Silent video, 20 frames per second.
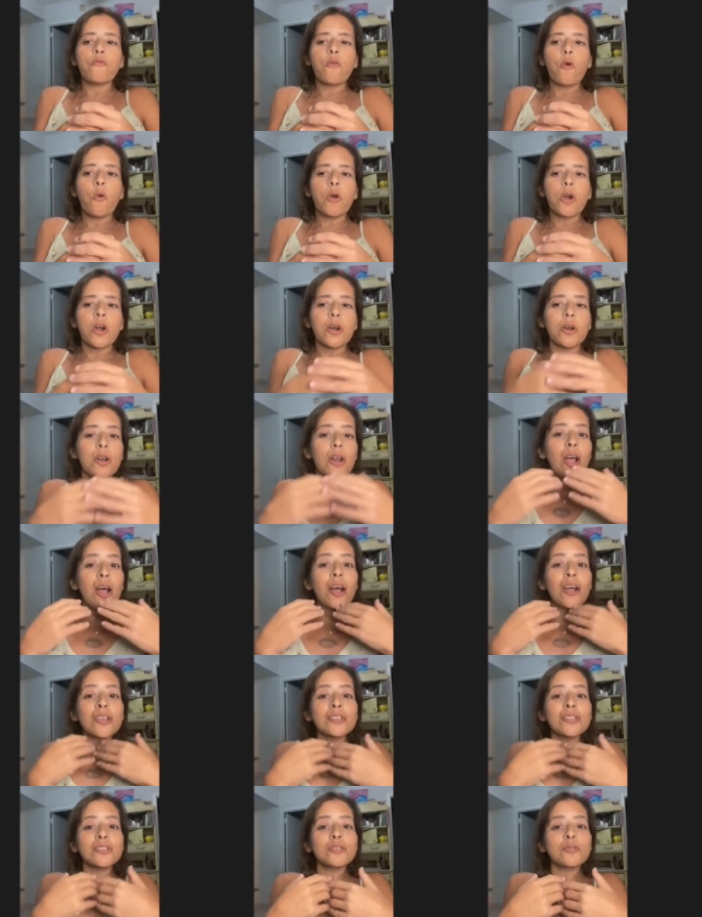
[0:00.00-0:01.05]
for
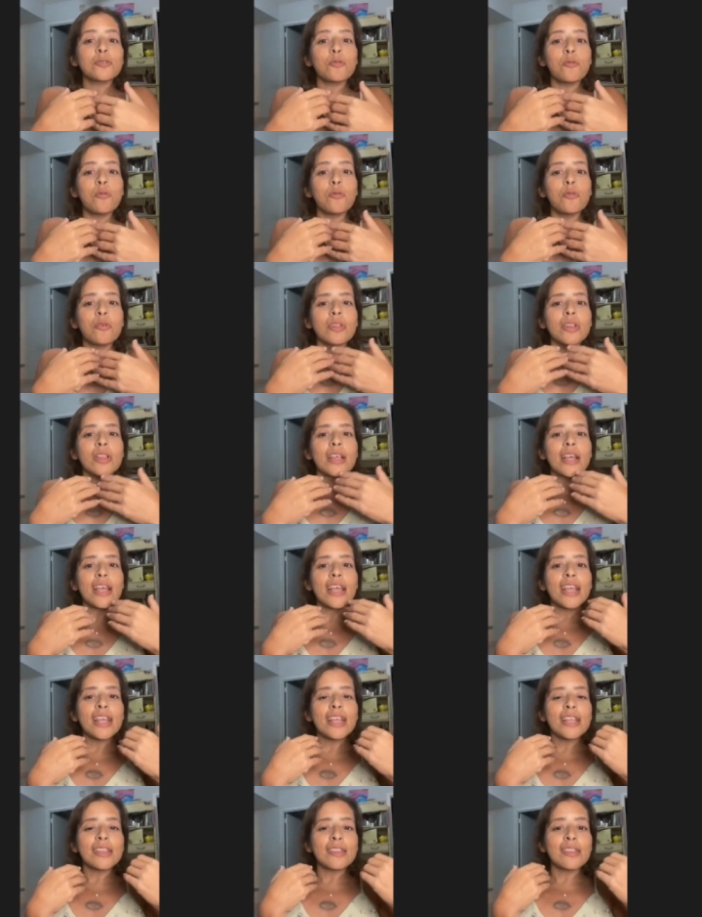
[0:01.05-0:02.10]
a school
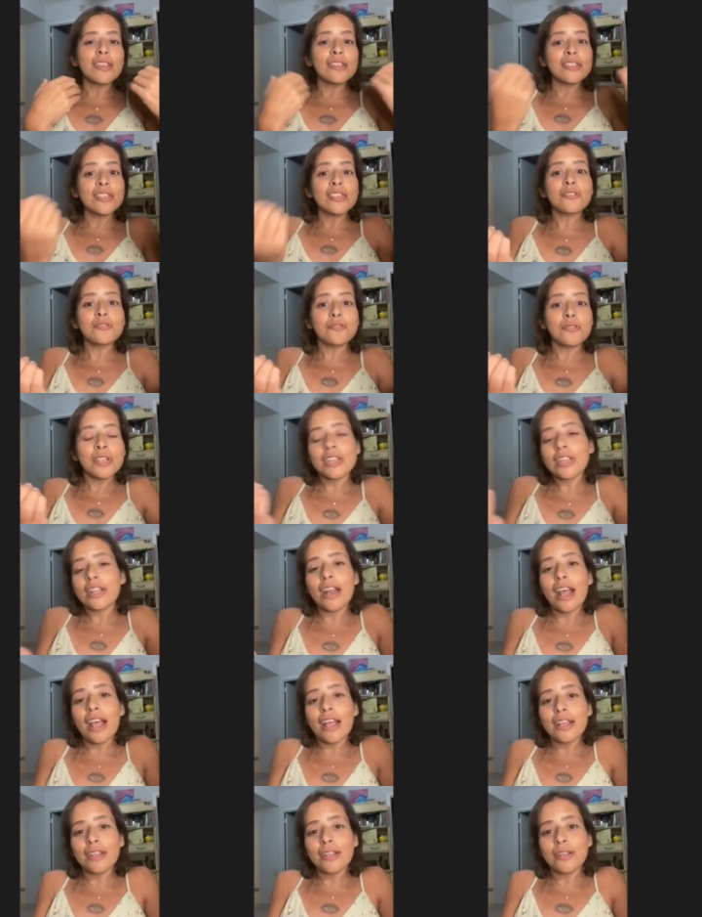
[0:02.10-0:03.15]
in the district that
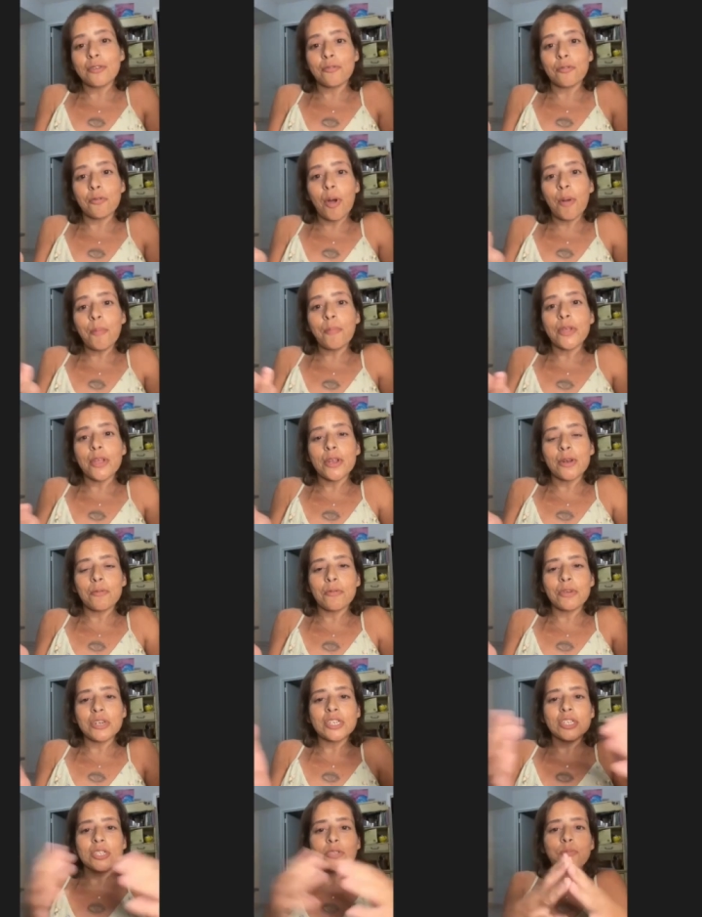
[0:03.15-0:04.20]
i grew up in
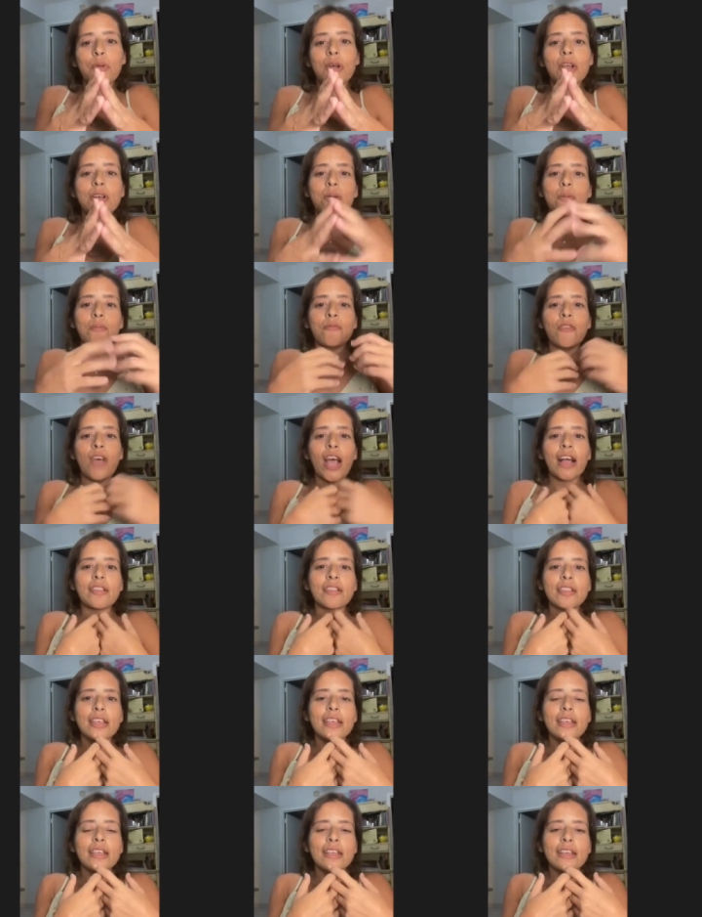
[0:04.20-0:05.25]
which is putnam
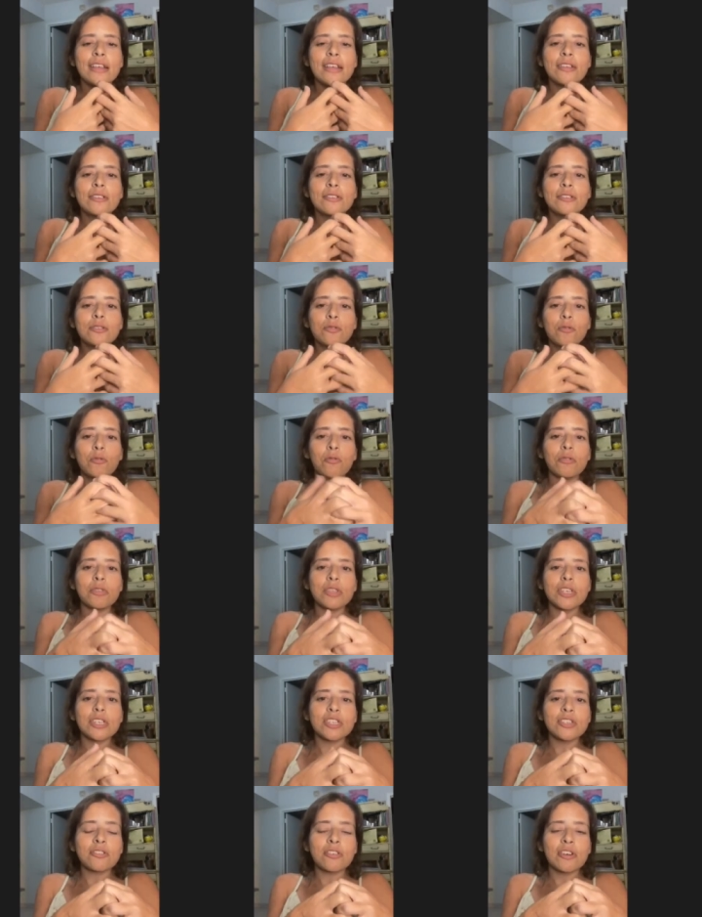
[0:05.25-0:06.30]
valley school
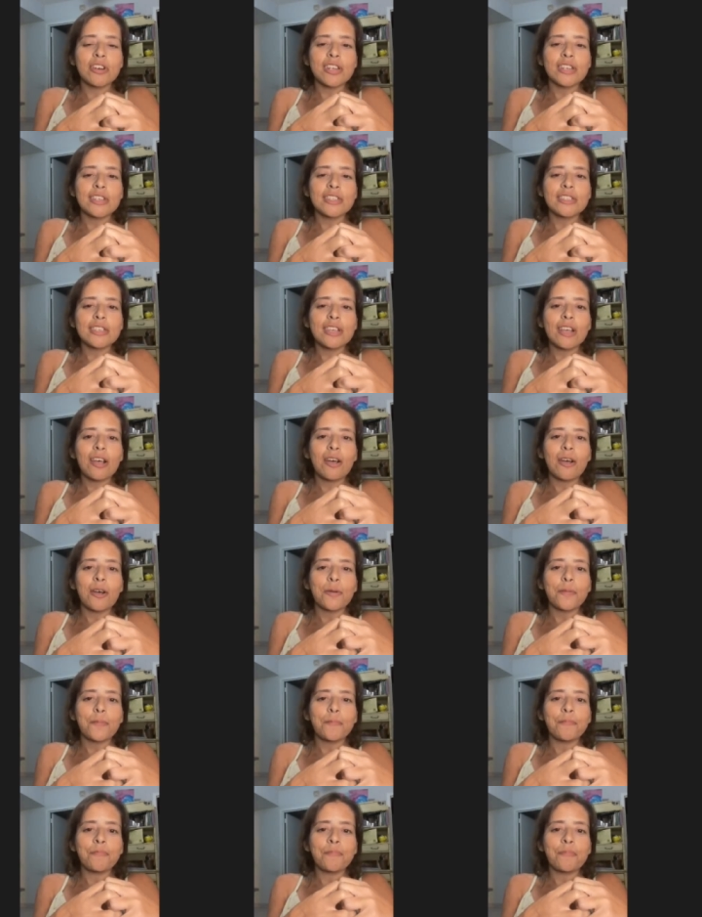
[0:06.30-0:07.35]
district
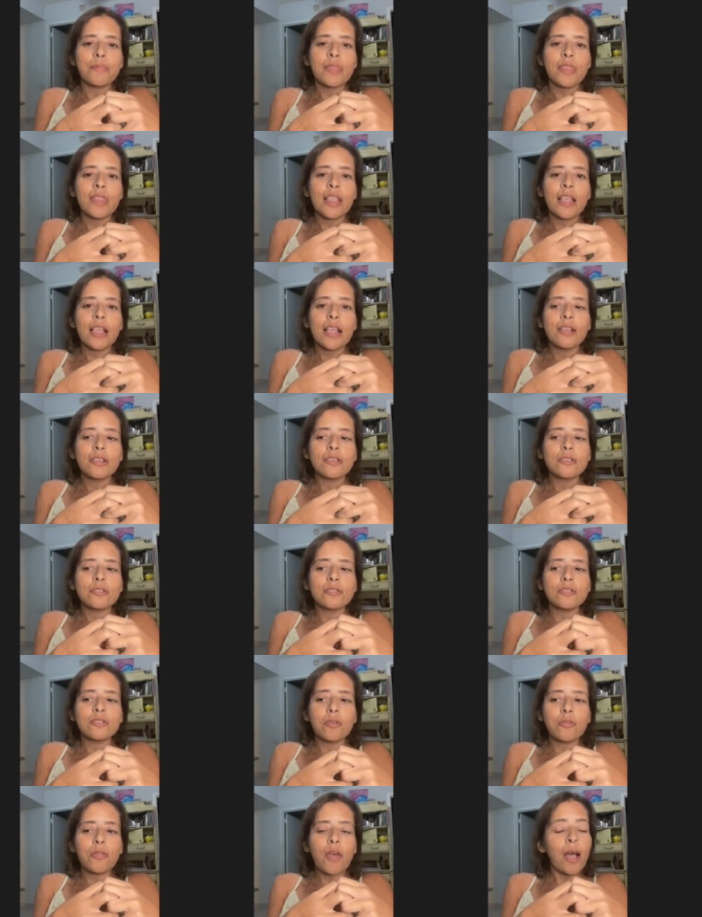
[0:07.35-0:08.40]
um,
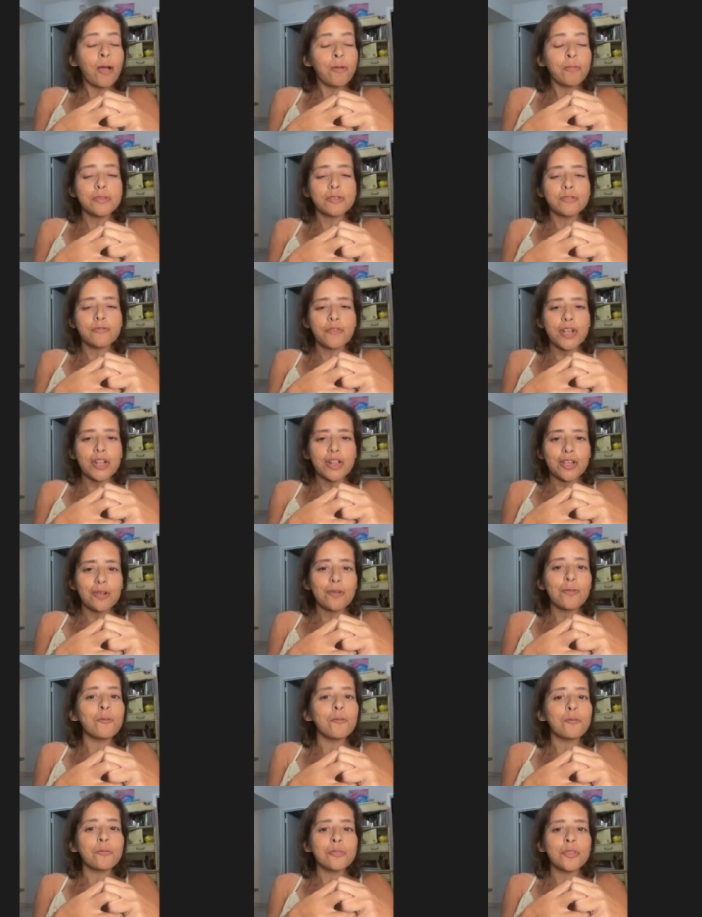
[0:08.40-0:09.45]
so that was really
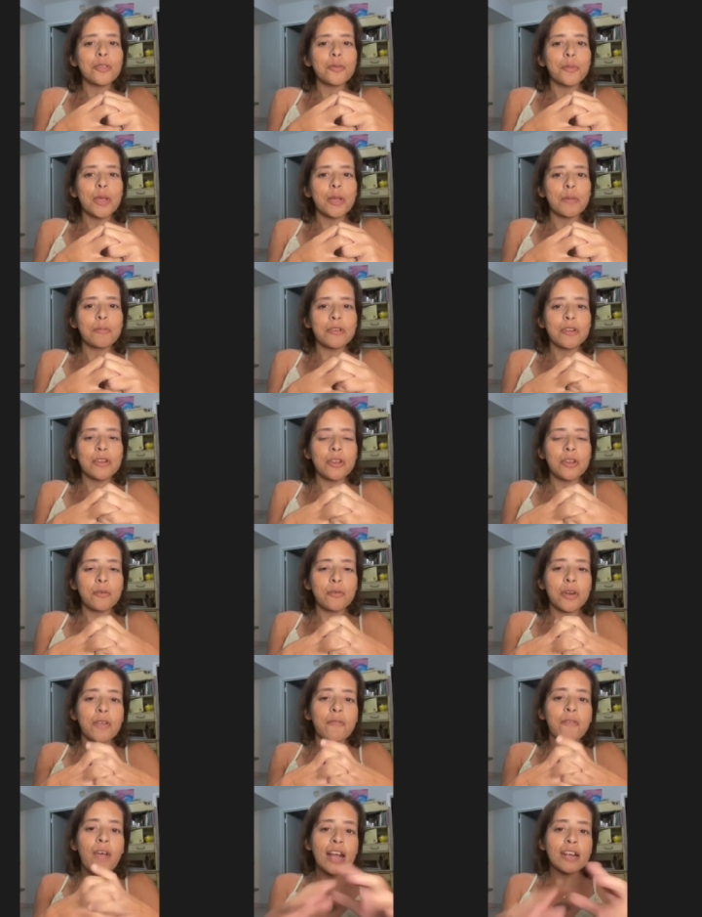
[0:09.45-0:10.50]
cool to be able to do
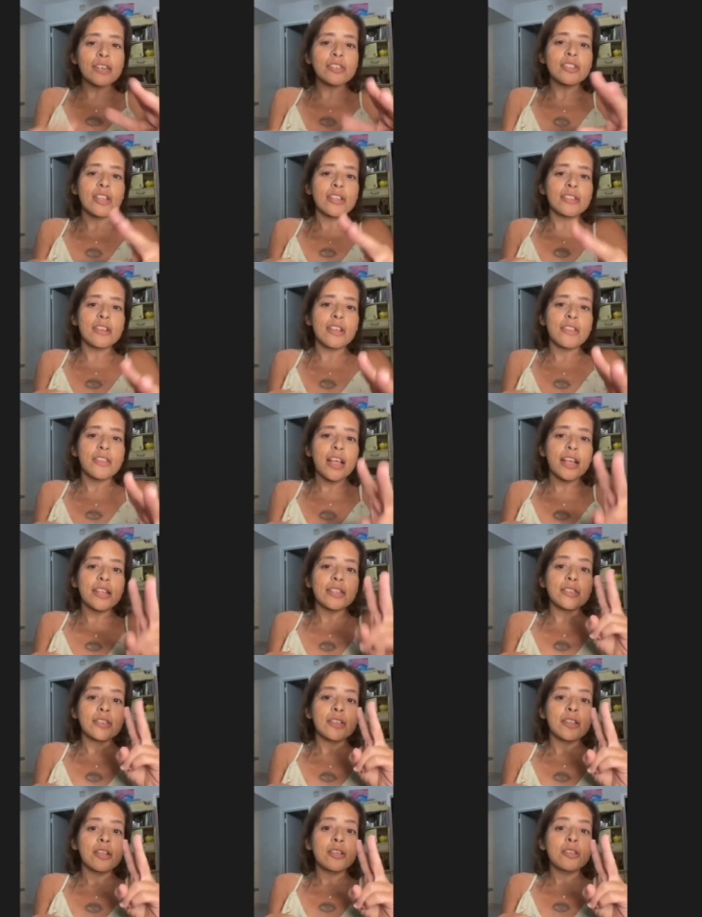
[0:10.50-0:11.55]
and i've actually done that
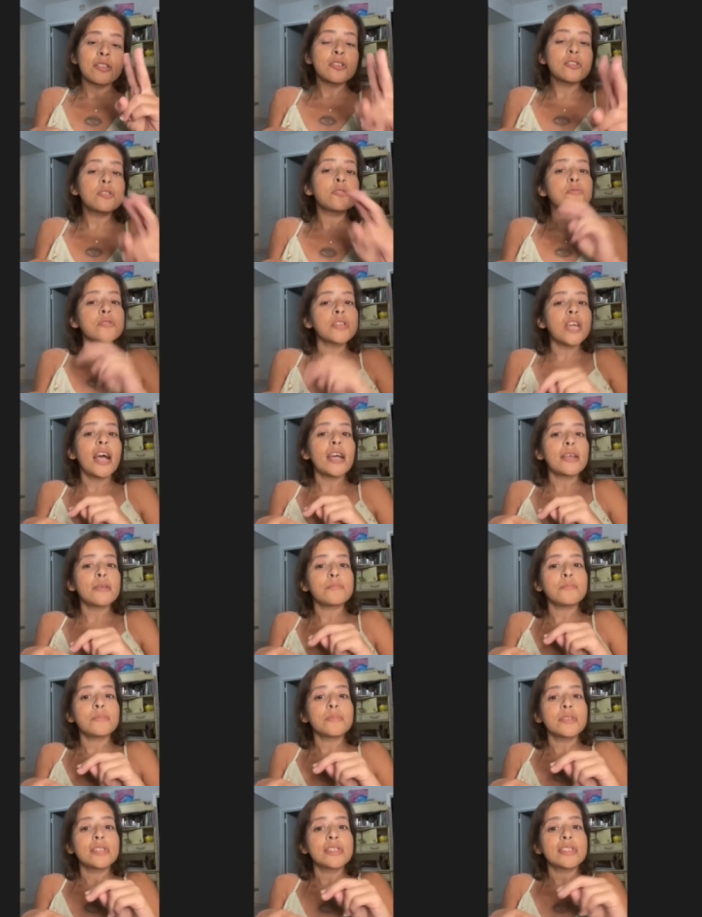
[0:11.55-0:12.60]
two
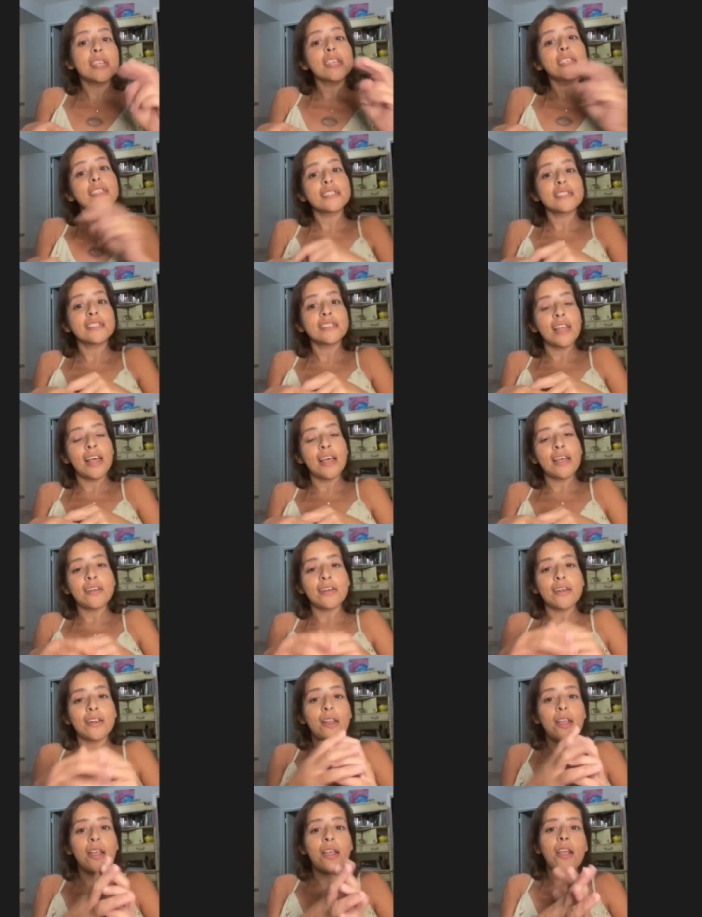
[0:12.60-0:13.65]
times since
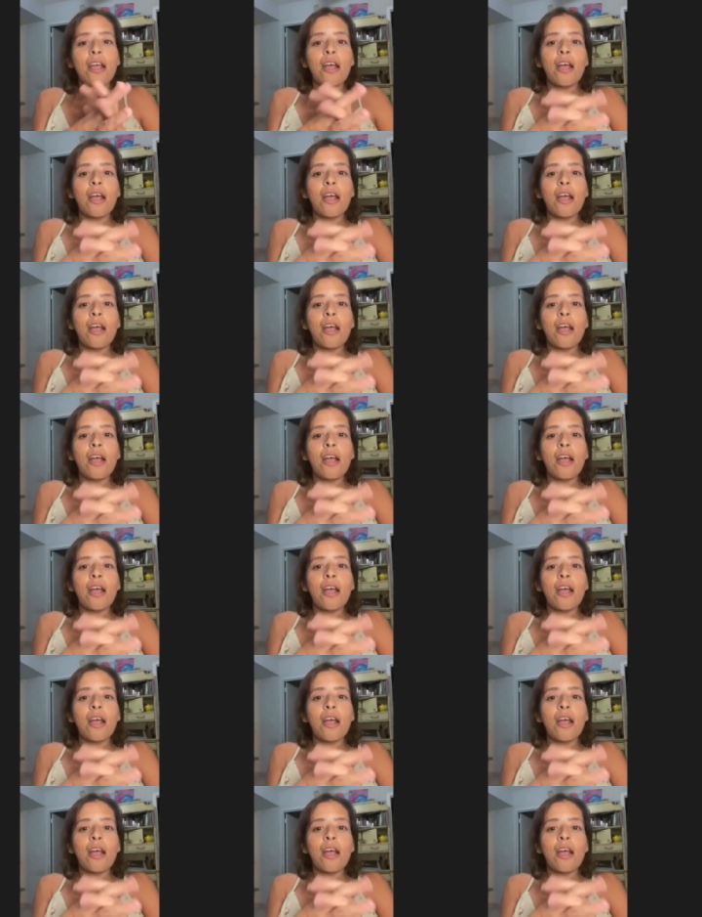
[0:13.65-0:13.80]
then